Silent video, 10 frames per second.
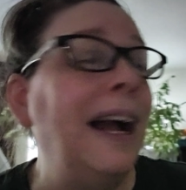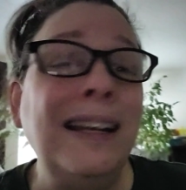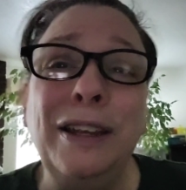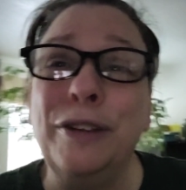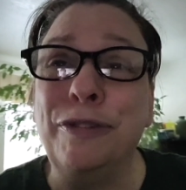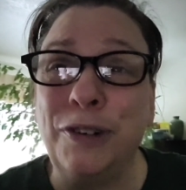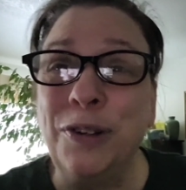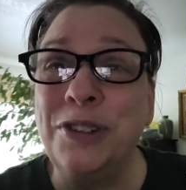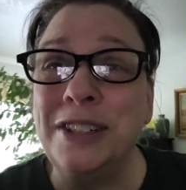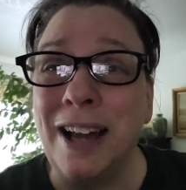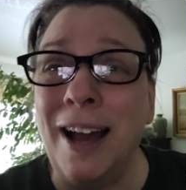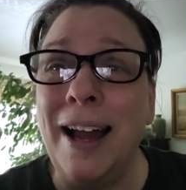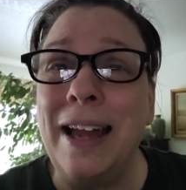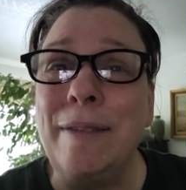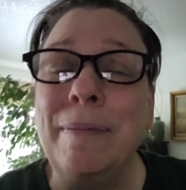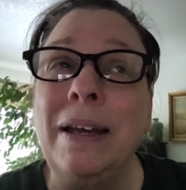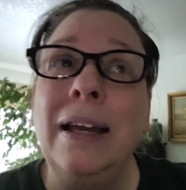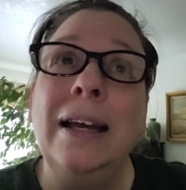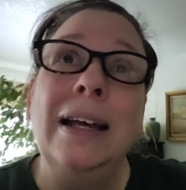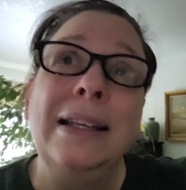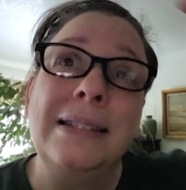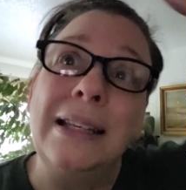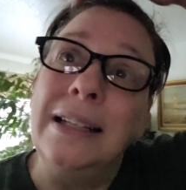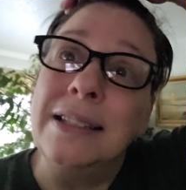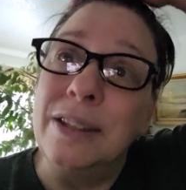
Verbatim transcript: kind of the first time since